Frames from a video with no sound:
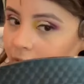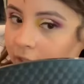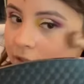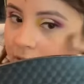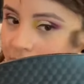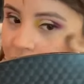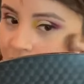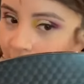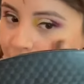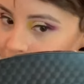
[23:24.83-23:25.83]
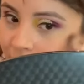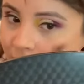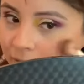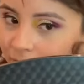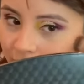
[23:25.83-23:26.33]
like, shape
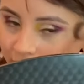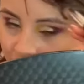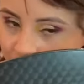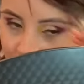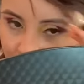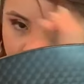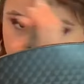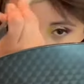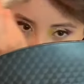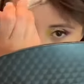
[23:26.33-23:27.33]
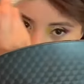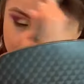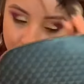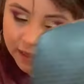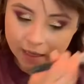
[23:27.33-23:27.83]
good or I don't know what the heck.
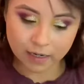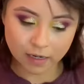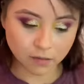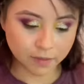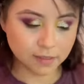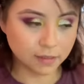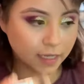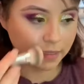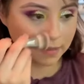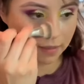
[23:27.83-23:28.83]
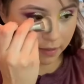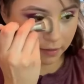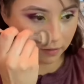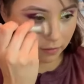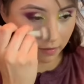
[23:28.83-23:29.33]
And now my son has like
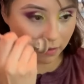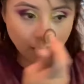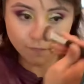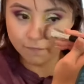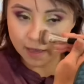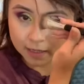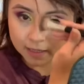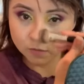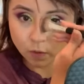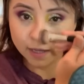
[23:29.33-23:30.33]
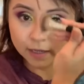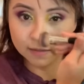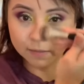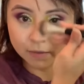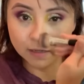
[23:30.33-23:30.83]
a badass ass white
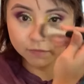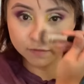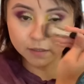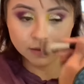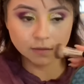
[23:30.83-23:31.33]
tamal foot.